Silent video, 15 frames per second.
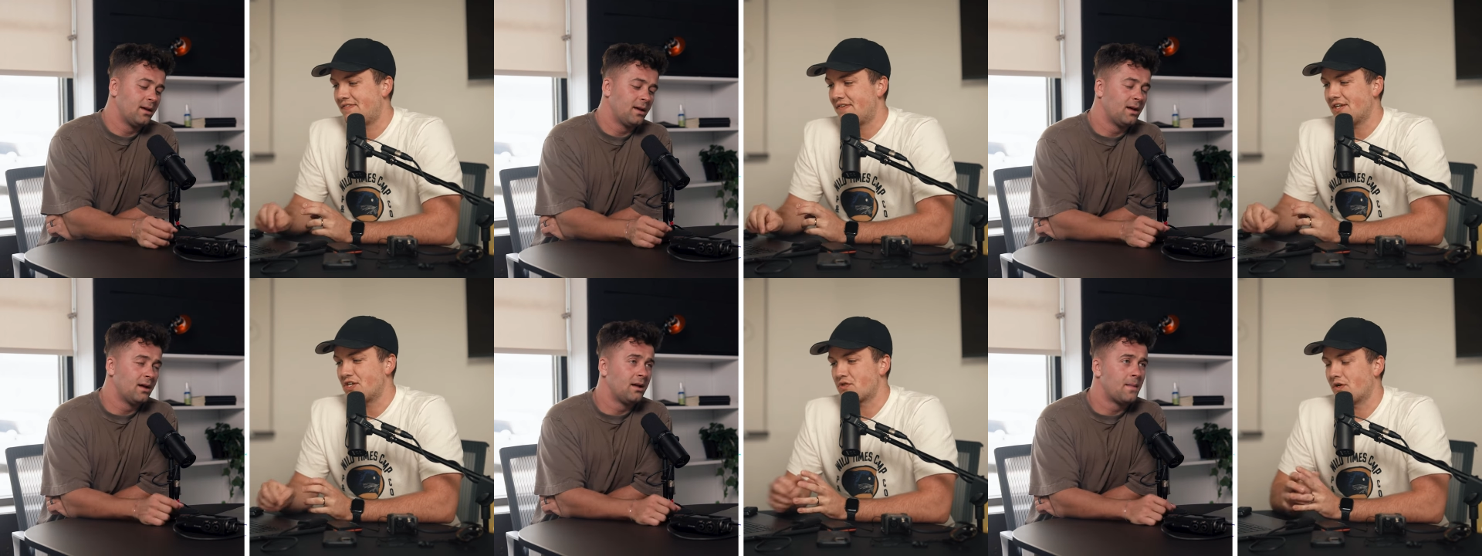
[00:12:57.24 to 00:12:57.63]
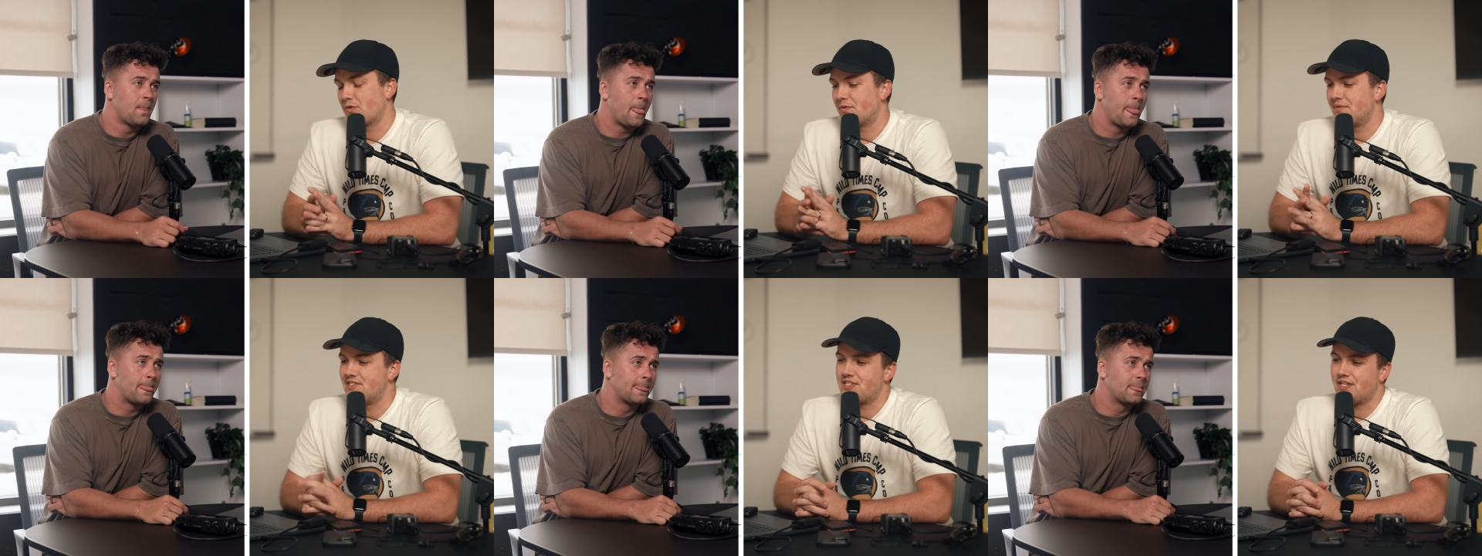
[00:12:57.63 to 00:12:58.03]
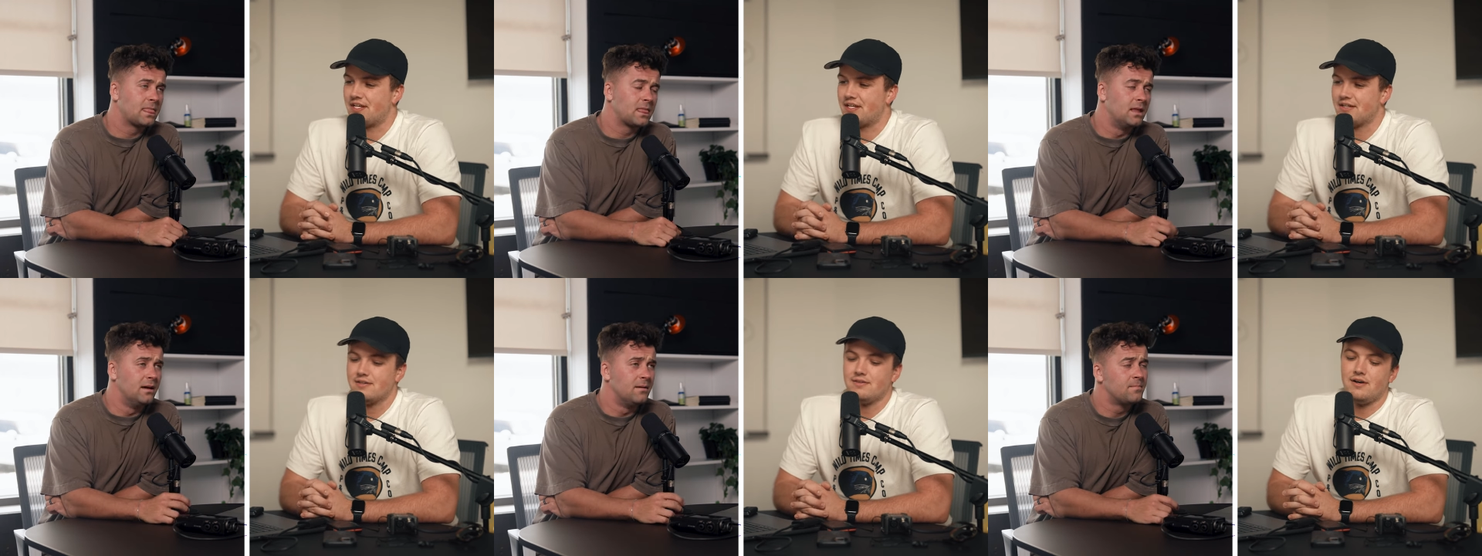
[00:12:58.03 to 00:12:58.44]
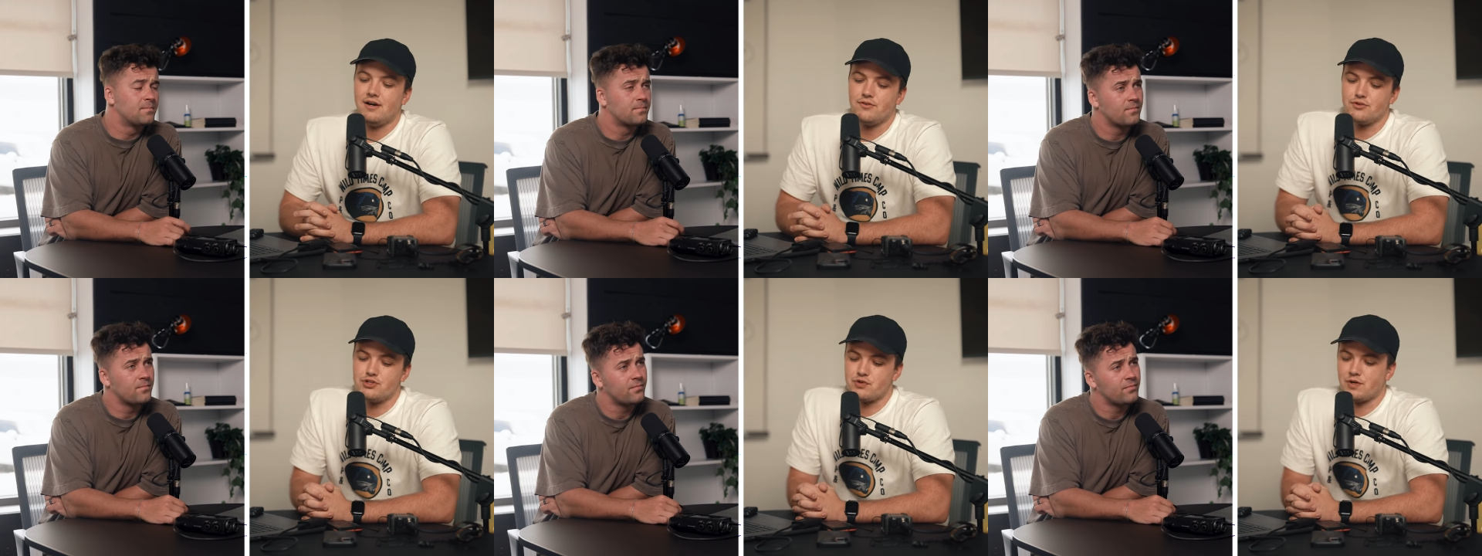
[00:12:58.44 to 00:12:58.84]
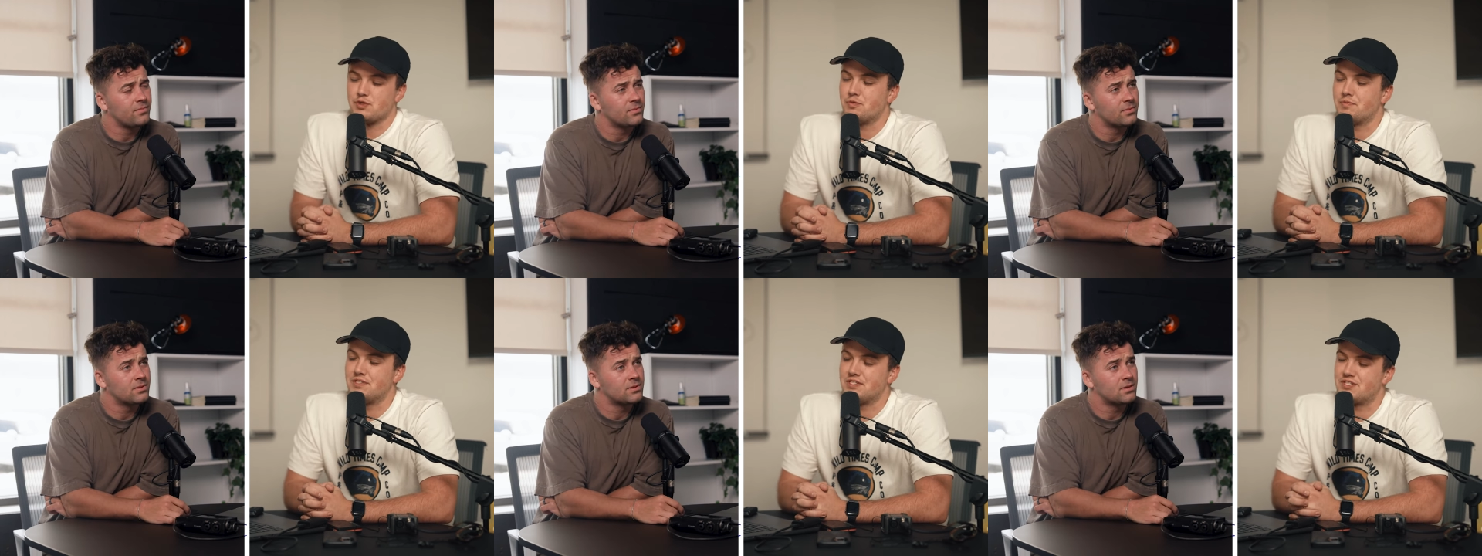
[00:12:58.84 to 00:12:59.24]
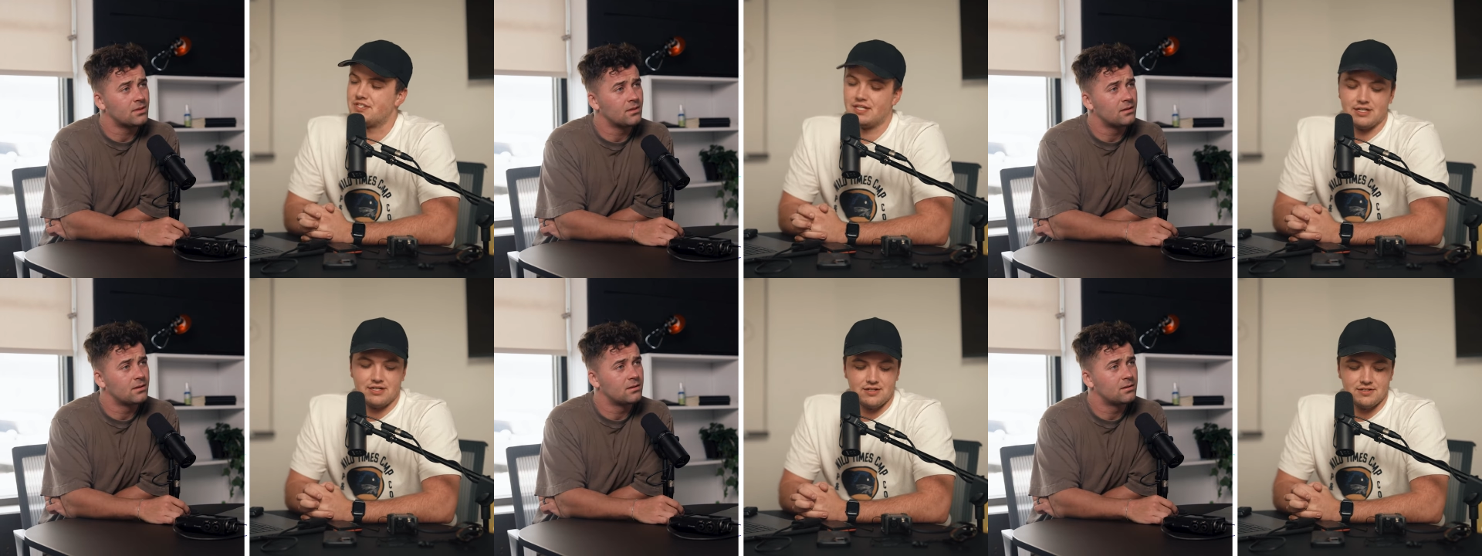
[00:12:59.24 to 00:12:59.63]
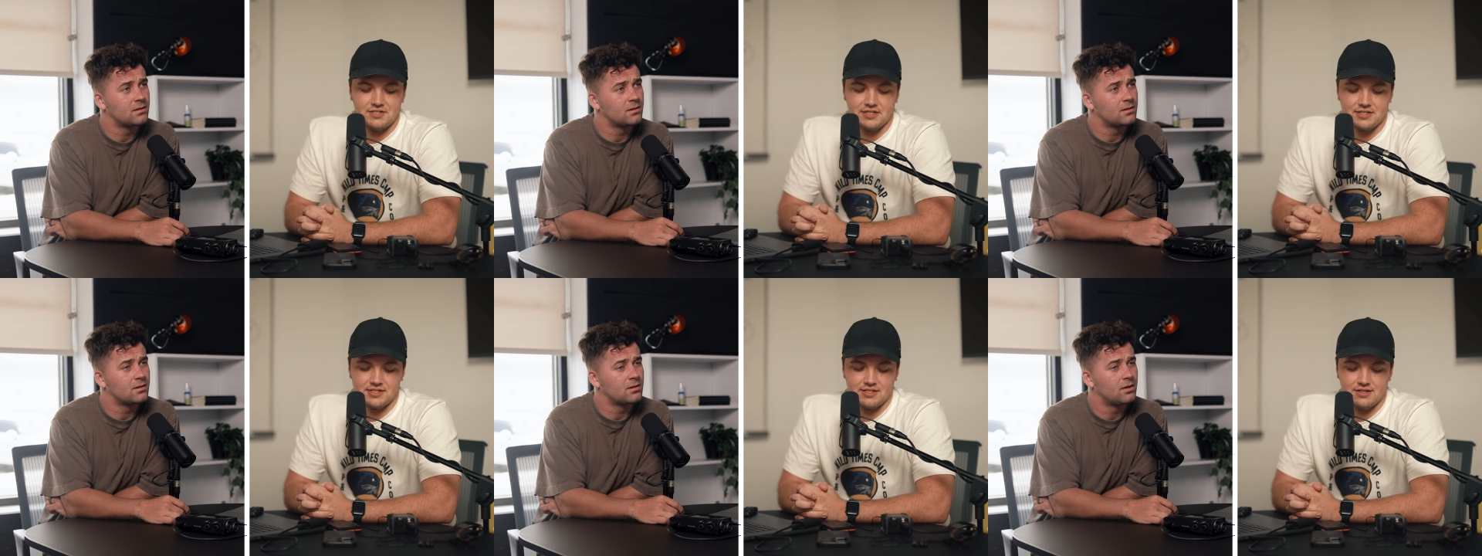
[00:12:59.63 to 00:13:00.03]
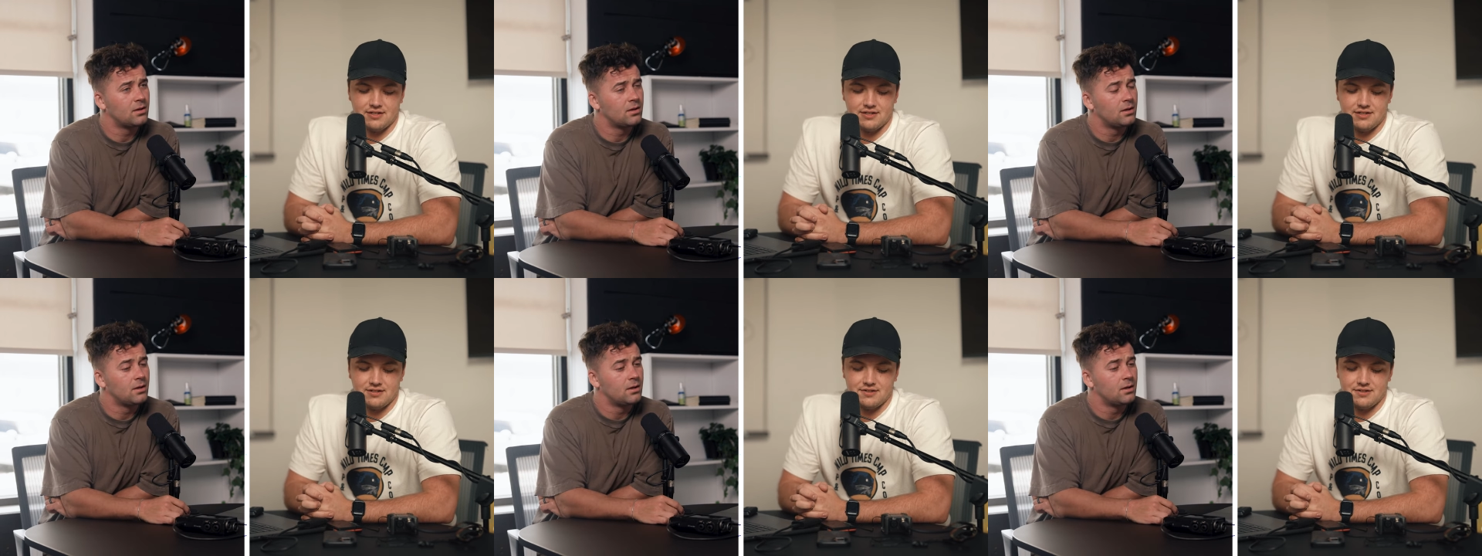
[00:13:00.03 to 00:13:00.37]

Speaker 1: funny trend we've been seeing. Yeah. Other trends we've been seeing on TikTok